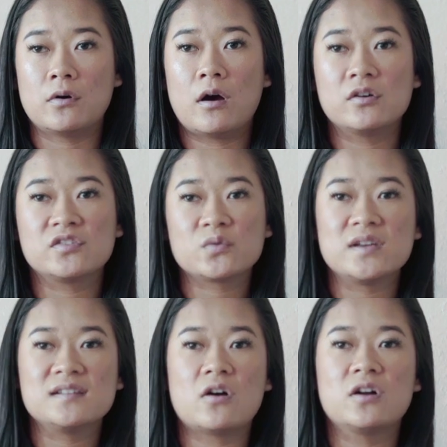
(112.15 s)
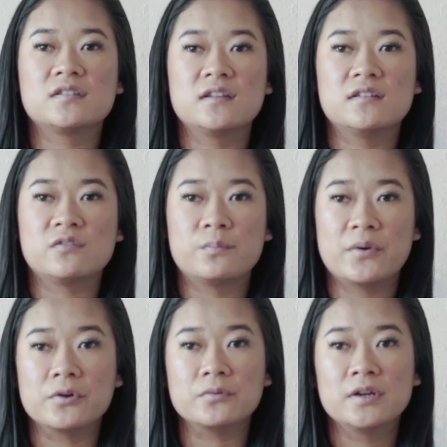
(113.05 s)
all squeezed onto this
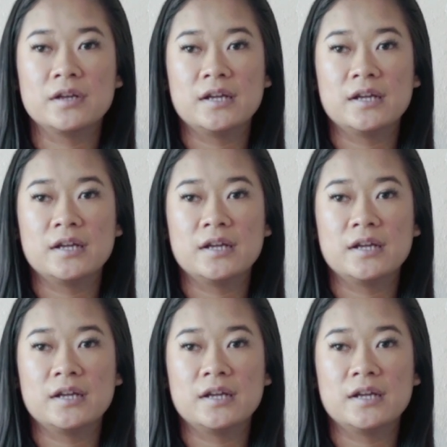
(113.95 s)
boat.